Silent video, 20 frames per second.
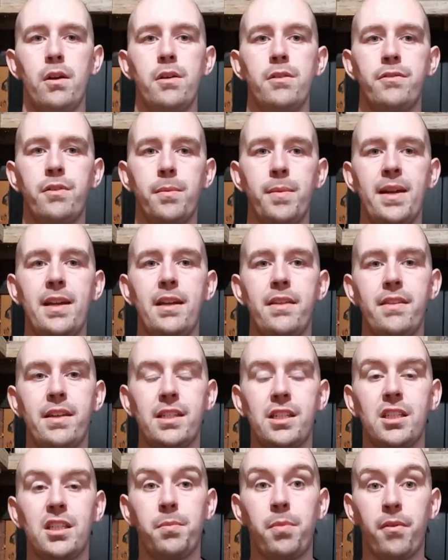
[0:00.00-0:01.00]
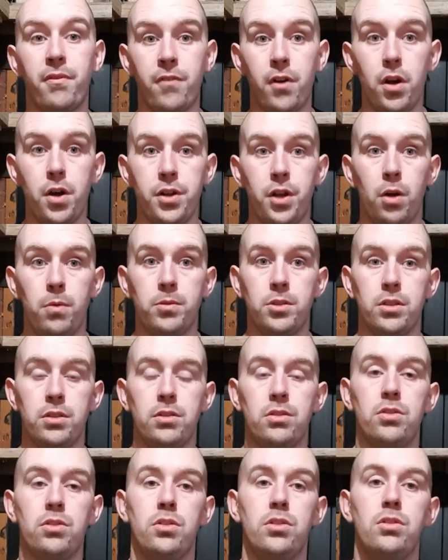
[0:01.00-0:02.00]
For me, this is the preferred
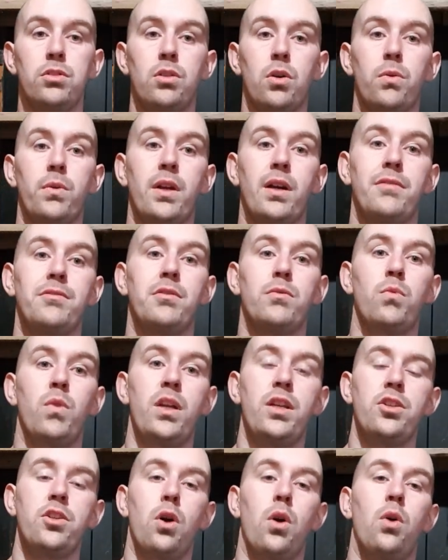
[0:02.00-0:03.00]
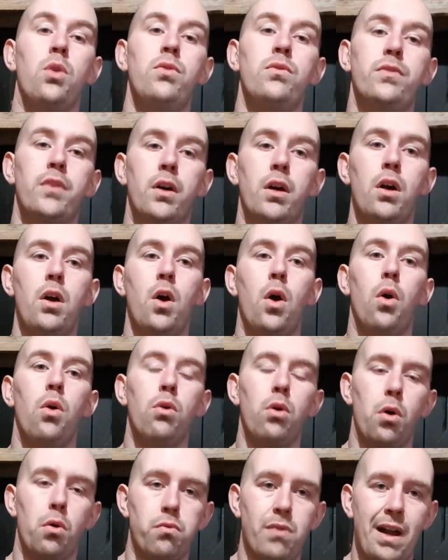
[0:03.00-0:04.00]
option, so you don't have to reach over
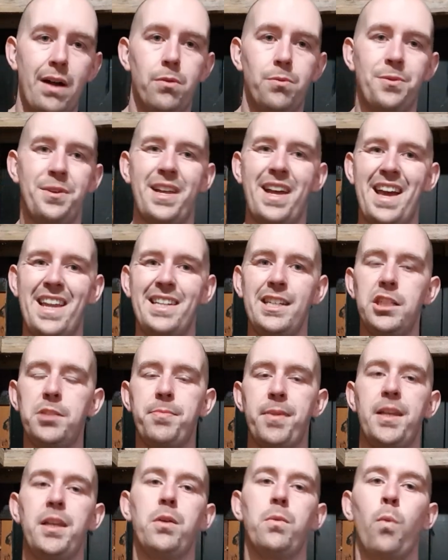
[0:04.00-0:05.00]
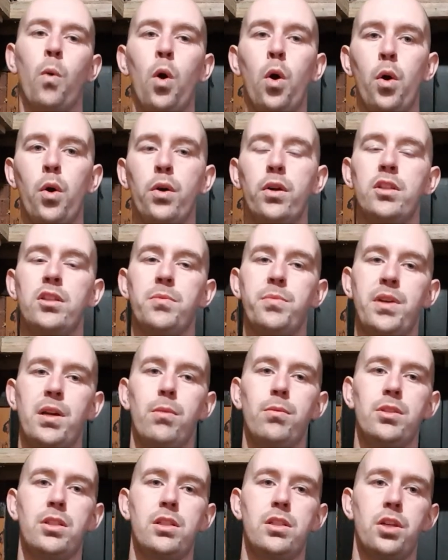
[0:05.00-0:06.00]
or around any spinning work to be
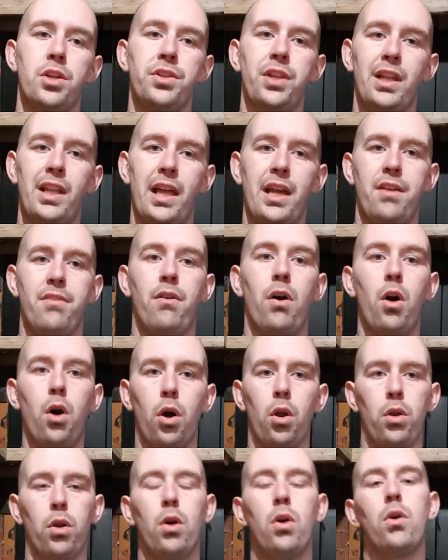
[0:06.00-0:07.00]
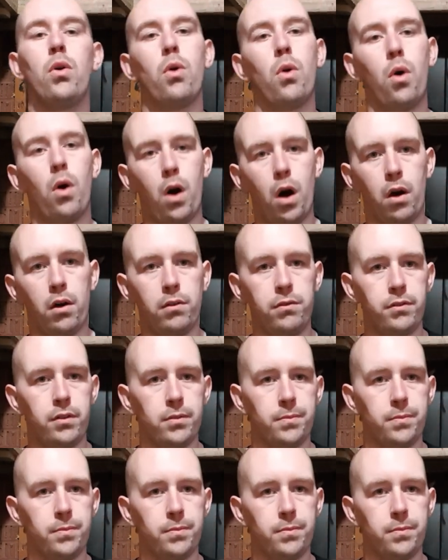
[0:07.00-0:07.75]
able to turn the lathe on or off.